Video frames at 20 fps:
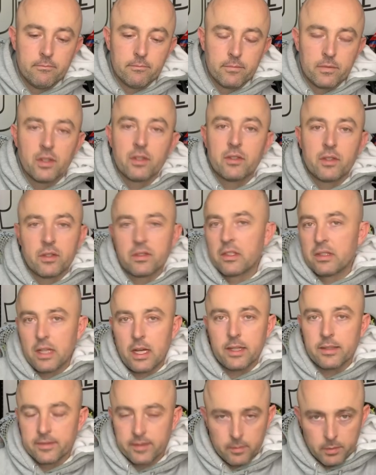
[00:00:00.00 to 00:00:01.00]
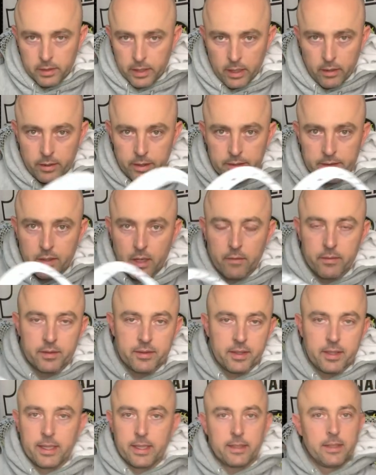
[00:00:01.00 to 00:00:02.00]
there's a lot of similarities.
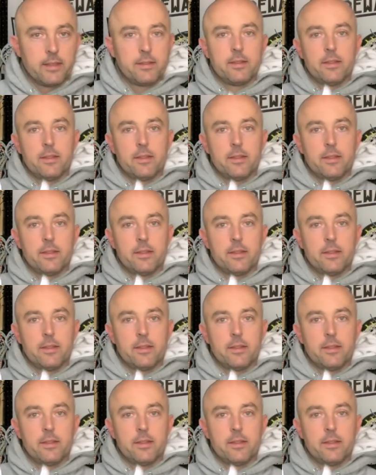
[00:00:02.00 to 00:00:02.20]
Obviously, like this